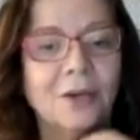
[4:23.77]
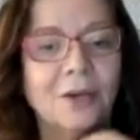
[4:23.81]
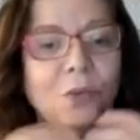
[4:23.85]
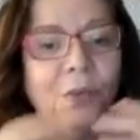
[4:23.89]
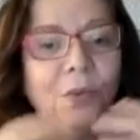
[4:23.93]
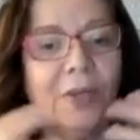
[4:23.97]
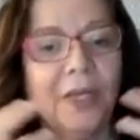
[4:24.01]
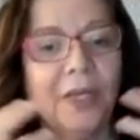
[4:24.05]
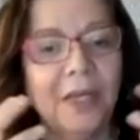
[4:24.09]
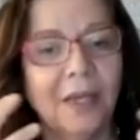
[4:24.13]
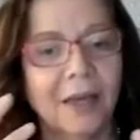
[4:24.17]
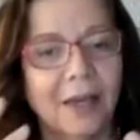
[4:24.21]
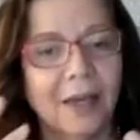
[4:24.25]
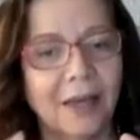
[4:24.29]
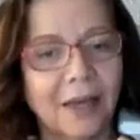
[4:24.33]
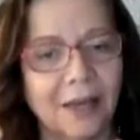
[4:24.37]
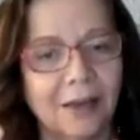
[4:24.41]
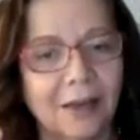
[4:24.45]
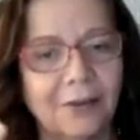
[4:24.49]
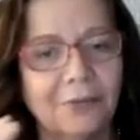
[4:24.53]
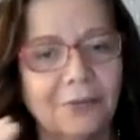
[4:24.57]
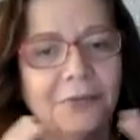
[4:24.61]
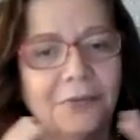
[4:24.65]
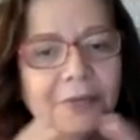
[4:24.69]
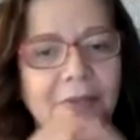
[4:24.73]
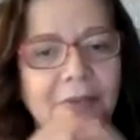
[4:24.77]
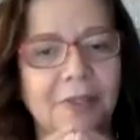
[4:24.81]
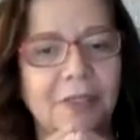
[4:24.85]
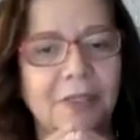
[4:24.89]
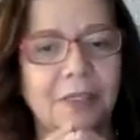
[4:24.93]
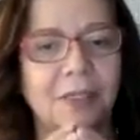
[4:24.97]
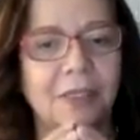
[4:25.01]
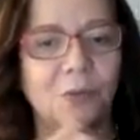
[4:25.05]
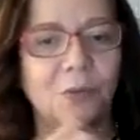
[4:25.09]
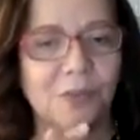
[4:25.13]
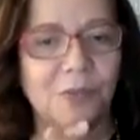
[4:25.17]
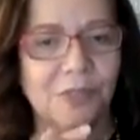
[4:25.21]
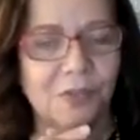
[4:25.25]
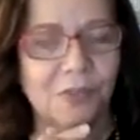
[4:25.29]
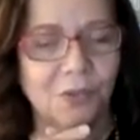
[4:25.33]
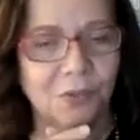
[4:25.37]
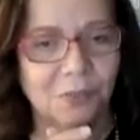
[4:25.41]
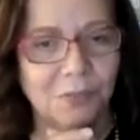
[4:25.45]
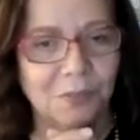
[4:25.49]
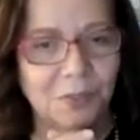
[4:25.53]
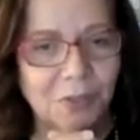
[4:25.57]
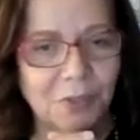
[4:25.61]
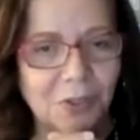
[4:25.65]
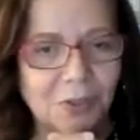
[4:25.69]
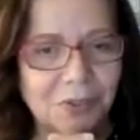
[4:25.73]
we have in the
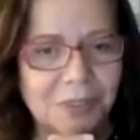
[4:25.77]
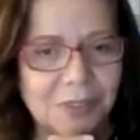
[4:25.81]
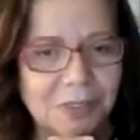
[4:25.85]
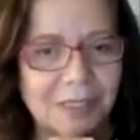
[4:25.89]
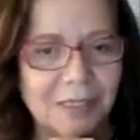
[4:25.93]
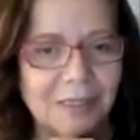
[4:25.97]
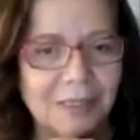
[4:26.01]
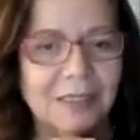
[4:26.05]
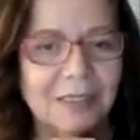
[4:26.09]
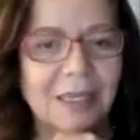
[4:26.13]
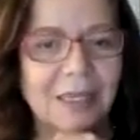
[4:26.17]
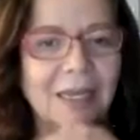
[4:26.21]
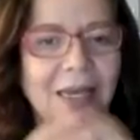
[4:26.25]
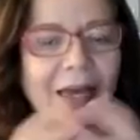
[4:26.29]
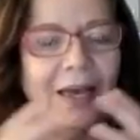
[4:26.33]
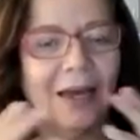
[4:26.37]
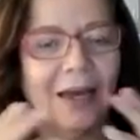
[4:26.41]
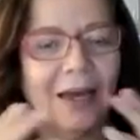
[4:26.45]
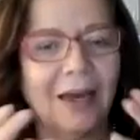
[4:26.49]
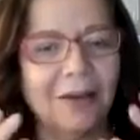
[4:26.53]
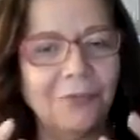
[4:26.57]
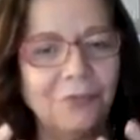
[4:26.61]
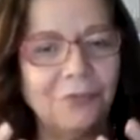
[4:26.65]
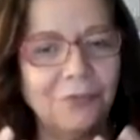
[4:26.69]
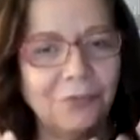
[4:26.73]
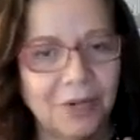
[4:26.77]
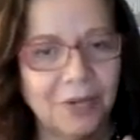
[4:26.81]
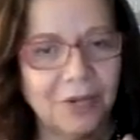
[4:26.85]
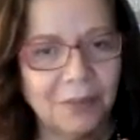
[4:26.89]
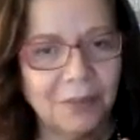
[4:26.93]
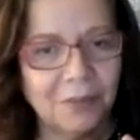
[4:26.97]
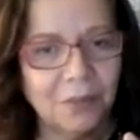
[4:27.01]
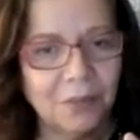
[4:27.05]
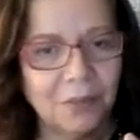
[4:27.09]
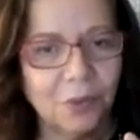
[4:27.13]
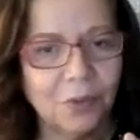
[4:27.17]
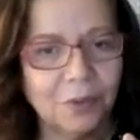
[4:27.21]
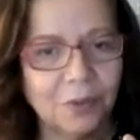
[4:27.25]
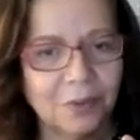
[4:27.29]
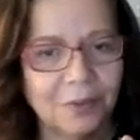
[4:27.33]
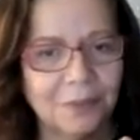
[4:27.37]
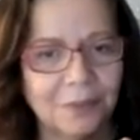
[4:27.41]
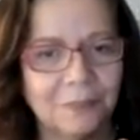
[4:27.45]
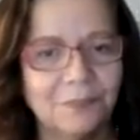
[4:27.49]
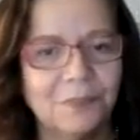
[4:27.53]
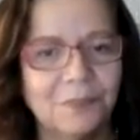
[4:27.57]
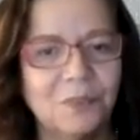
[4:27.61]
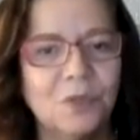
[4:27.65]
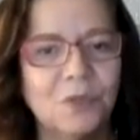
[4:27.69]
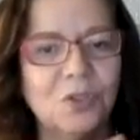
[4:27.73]
Wisdom Project a framework
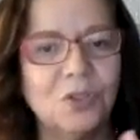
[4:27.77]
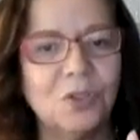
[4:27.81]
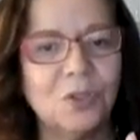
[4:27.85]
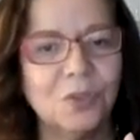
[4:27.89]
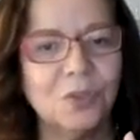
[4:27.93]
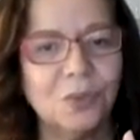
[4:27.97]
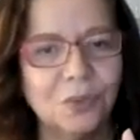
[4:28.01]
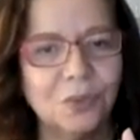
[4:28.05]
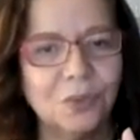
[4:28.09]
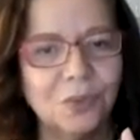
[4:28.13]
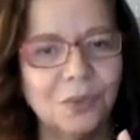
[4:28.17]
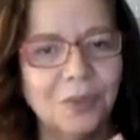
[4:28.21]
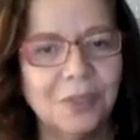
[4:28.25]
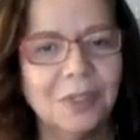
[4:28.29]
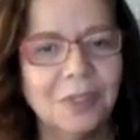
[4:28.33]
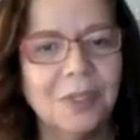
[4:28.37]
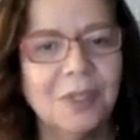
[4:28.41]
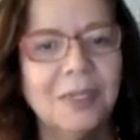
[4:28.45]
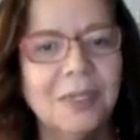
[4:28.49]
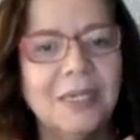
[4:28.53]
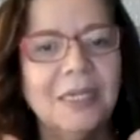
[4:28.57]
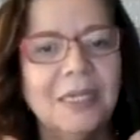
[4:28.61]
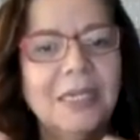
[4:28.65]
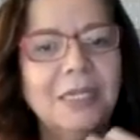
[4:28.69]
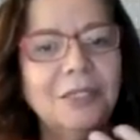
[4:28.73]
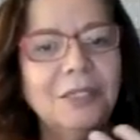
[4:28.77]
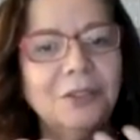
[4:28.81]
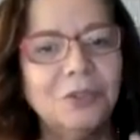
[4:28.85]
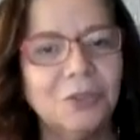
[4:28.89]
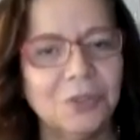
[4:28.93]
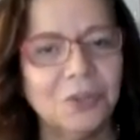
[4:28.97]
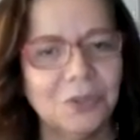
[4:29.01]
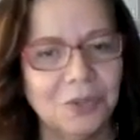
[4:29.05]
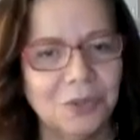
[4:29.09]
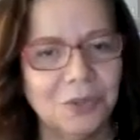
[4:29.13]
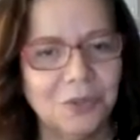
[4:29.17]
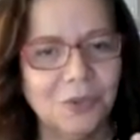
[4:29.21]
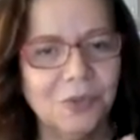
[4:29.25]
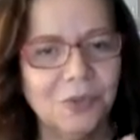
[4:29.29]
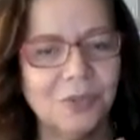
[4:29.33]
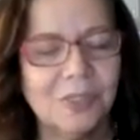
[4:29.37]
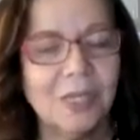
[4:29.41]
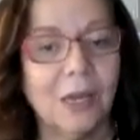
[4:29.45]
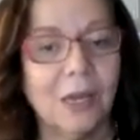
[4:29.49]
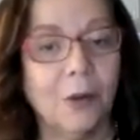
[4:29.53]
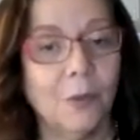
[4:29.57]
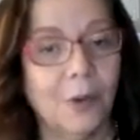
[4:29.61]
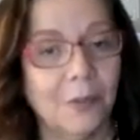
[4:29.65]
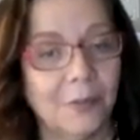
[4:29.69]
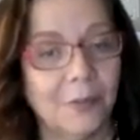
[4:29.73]
to introduce
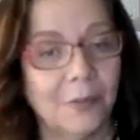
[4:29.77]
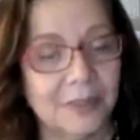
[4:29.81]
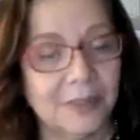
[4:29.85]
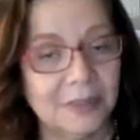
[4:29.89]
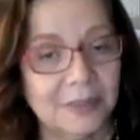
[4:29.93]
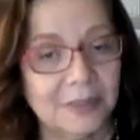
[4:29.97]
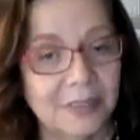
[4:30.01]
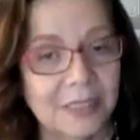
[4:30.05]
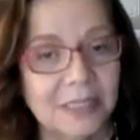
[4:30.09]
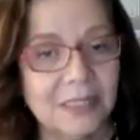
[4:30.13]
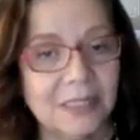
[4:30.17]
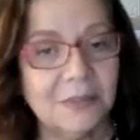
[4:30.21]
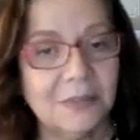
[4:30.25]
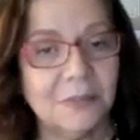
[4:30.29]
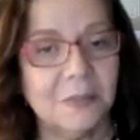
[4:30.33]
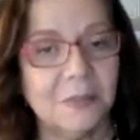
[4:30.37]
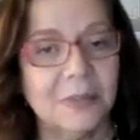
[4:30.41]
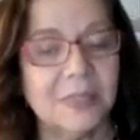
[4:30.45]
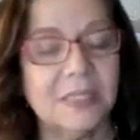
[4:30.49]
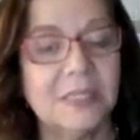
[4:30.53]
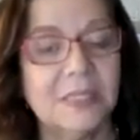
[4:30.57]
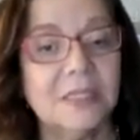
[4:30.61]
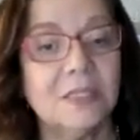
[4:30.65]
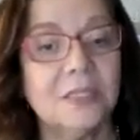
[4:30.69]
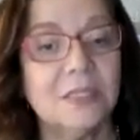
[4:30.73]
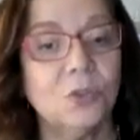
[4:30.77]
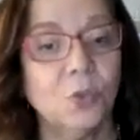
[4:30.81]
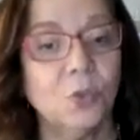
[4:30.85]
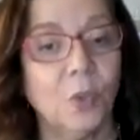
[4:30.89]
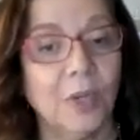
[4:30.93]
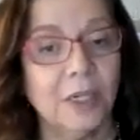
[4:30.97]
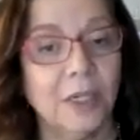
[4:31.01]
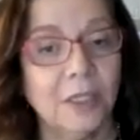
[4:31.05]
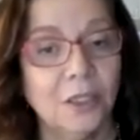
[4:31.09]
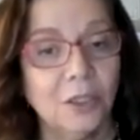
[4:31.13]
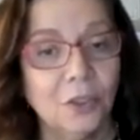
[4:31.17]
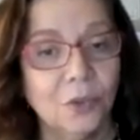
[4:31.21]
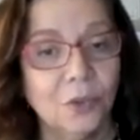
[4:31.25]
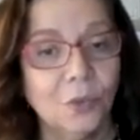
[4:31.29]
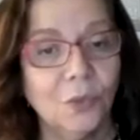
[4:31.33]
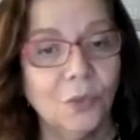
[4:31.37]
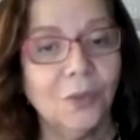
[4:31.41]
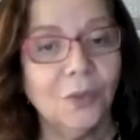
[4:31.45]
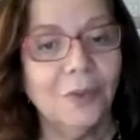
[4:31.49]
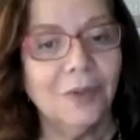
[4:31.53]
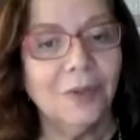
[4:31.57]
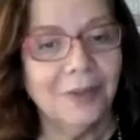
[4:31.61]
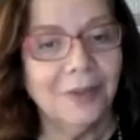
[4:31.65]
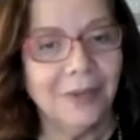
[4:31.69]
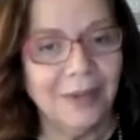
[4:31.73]
our participants to a
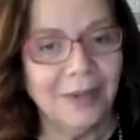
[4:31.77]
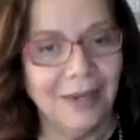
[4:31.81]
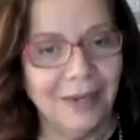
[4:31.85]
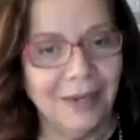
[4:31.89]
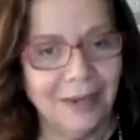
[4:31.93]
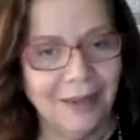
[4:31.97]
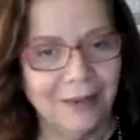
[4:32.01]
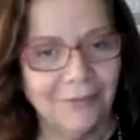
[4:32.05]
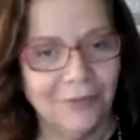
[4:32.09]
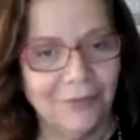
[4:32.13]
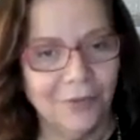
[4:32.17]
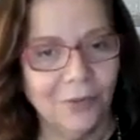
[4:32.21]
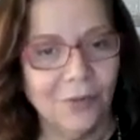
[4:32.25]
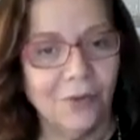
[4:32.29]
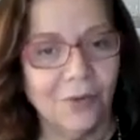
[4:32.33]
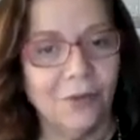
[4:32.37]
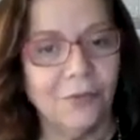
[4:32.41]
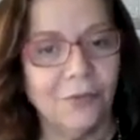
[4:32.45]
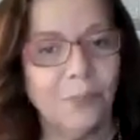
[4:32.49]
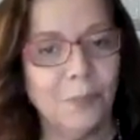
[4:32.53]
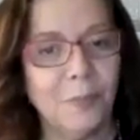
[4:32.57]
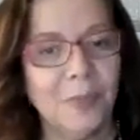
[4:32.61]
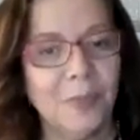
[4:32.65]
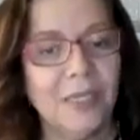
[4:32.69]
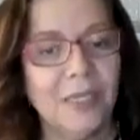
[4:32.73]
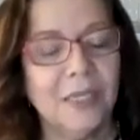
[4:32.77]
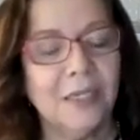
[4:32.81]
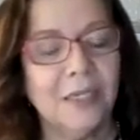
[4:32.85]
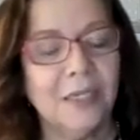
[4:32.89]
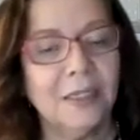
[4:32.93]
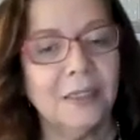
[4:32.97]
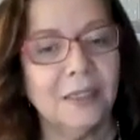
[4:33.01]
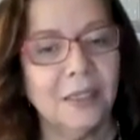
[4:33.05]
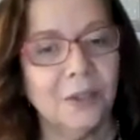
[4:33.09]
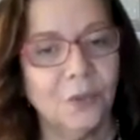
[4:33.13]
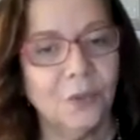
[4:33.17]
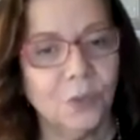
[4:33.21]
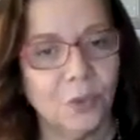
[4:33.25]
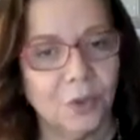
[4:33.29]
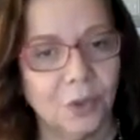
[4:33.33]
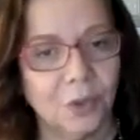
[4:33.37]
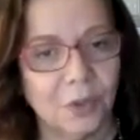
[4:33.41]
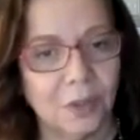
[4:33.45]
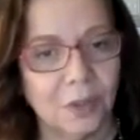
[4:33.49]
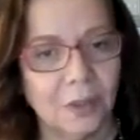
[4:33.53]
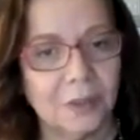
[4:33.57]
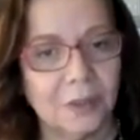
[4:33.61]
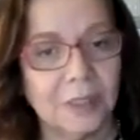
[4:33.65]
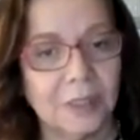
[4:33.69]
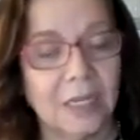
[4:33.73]
new level of being in the
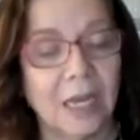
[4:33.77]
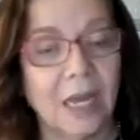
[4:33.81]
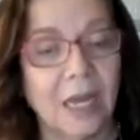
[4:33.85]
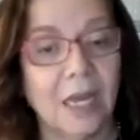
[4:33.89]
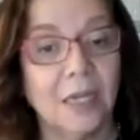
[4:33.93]
world,